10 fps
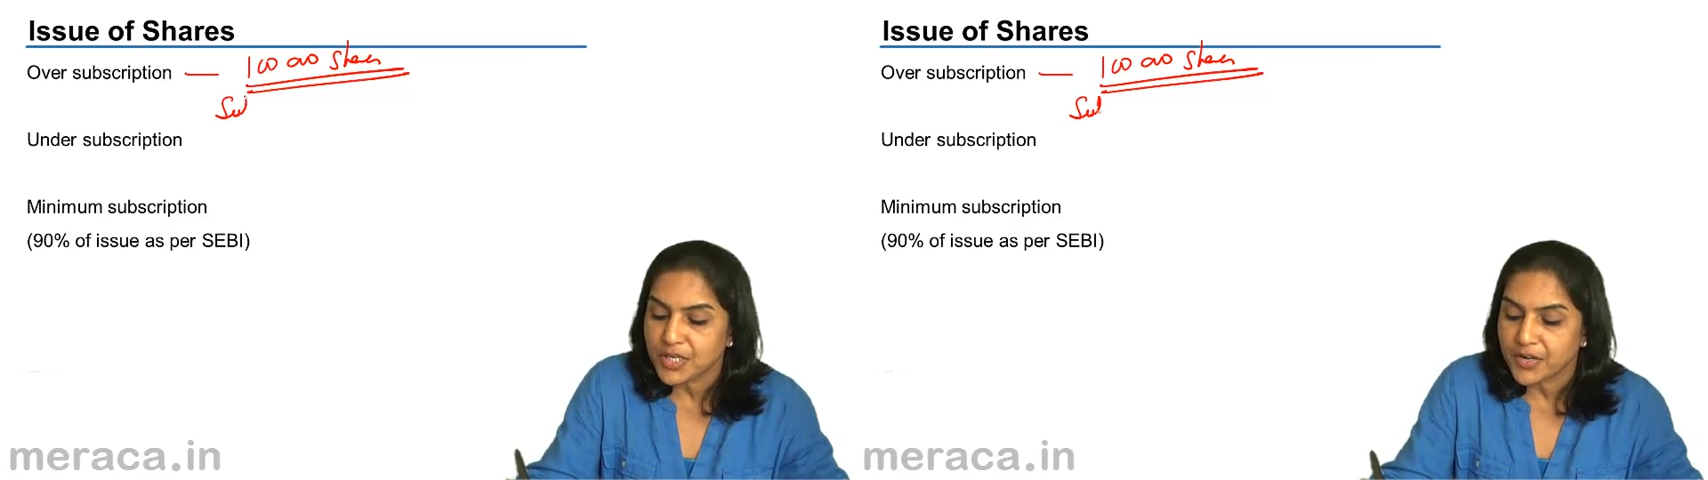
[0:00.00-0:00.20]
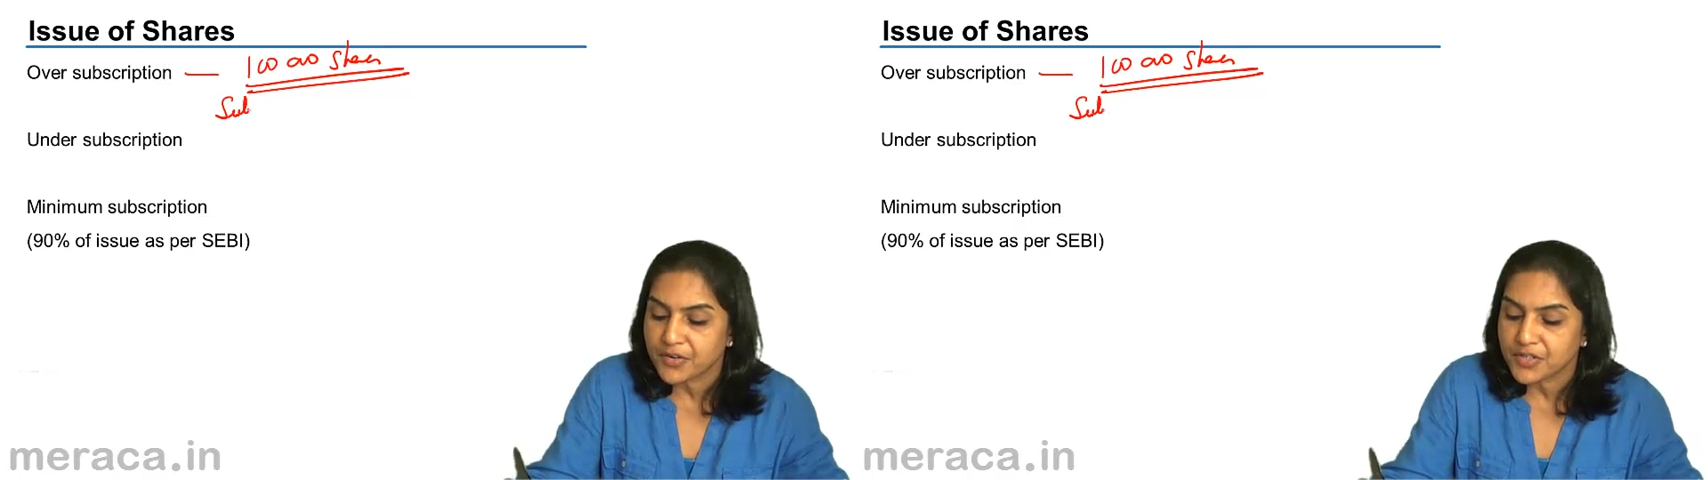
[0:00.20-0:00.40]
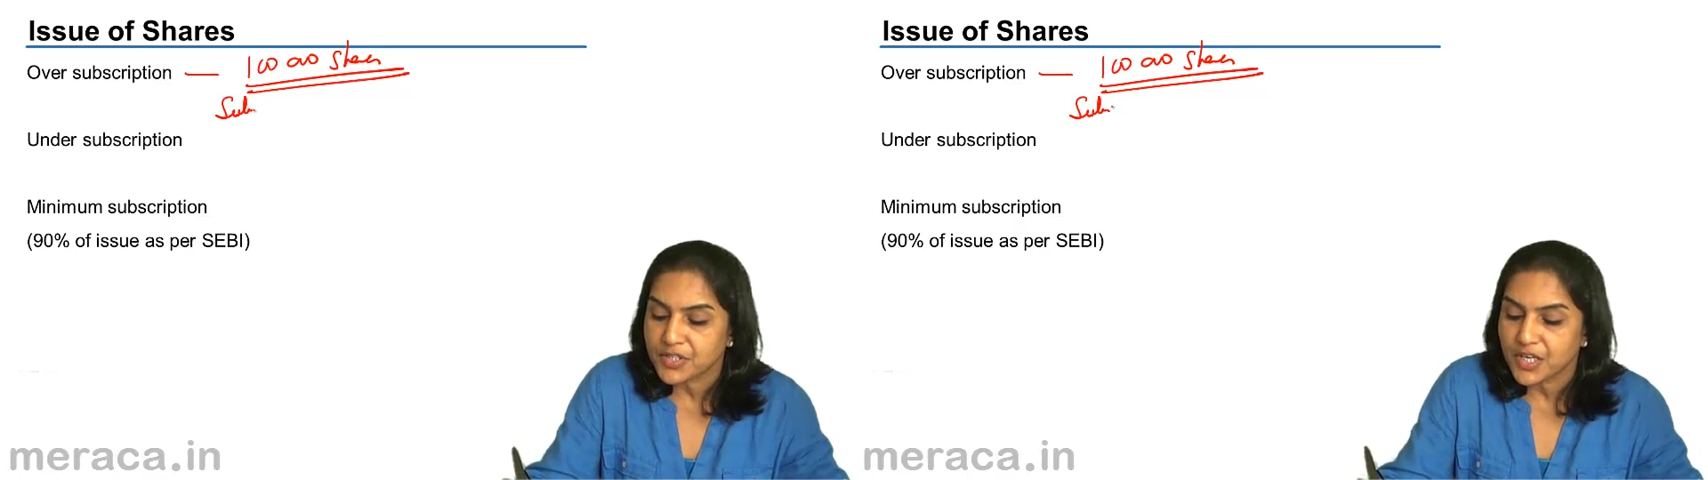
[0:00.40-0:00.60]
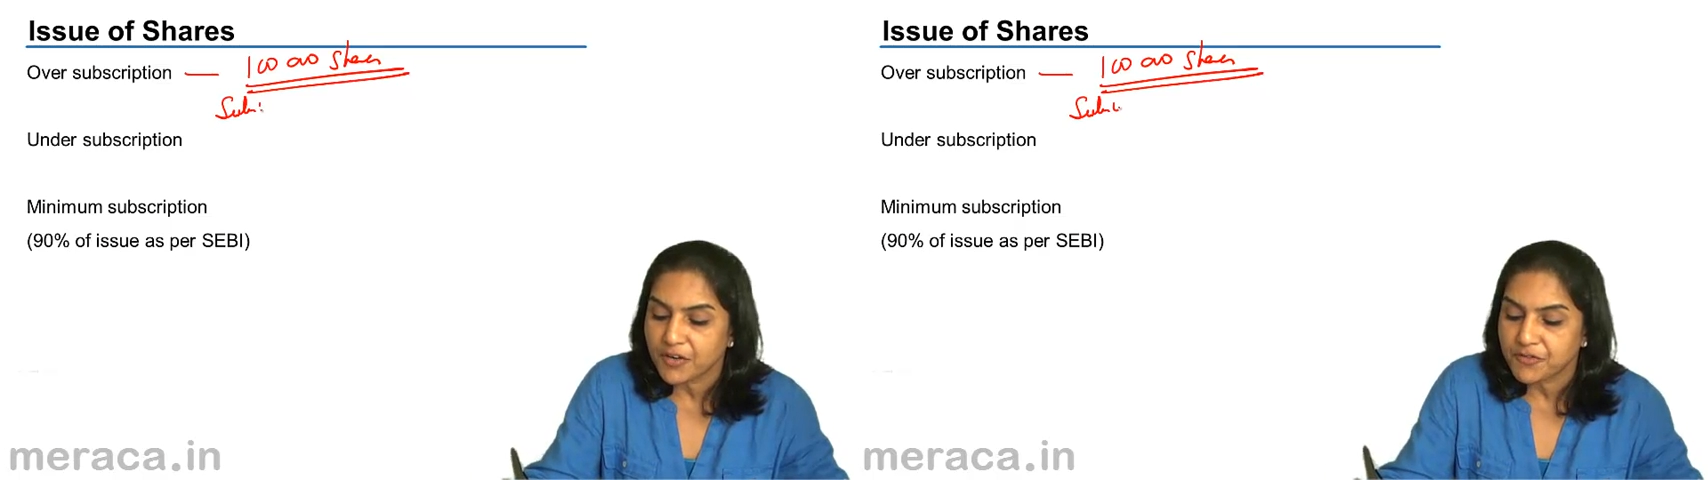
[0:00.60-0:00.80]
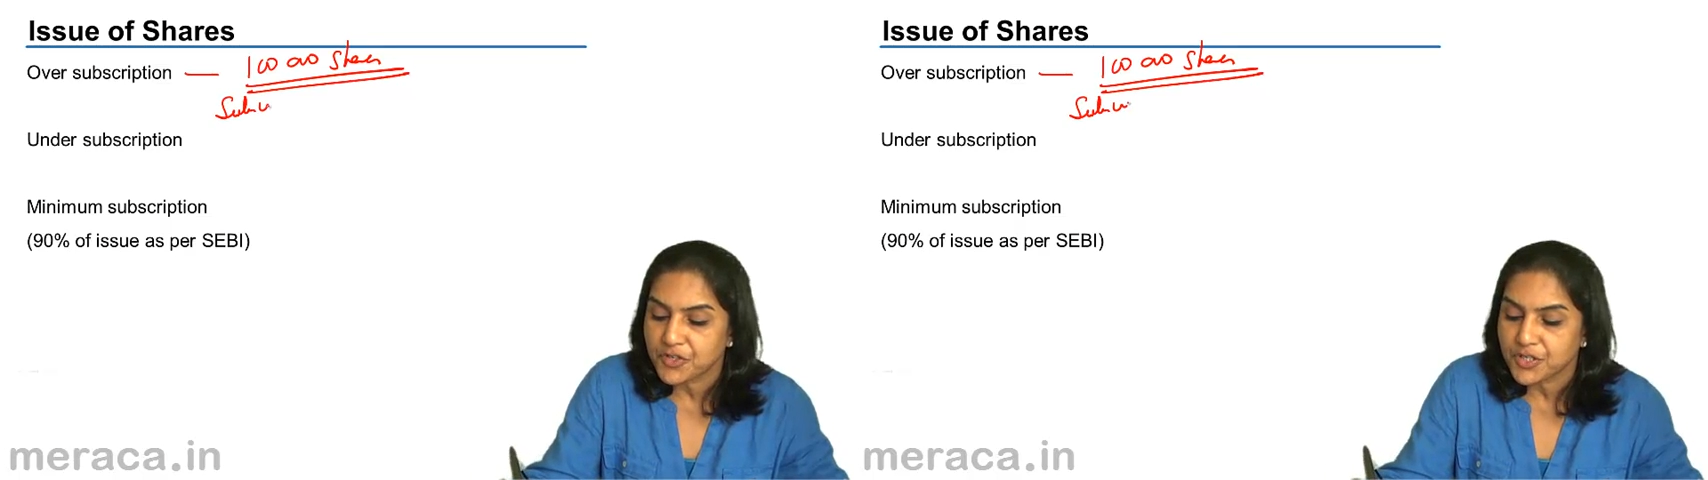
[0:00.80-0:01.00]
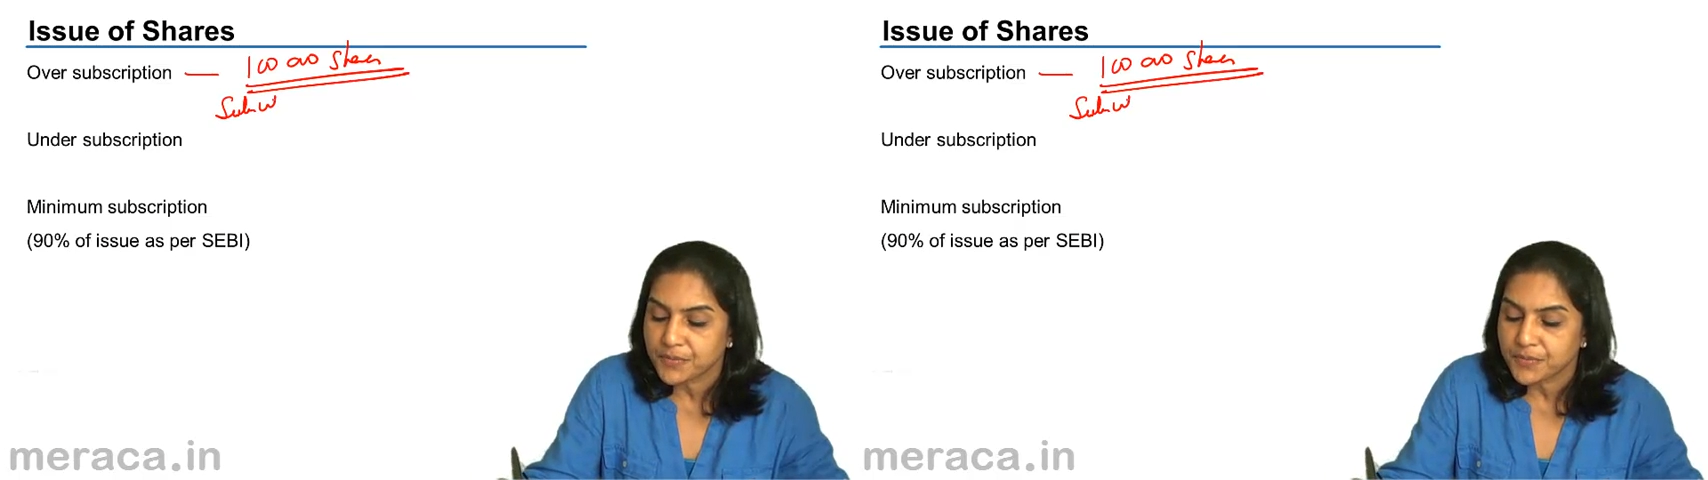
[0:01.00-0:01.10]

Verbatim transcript: are received.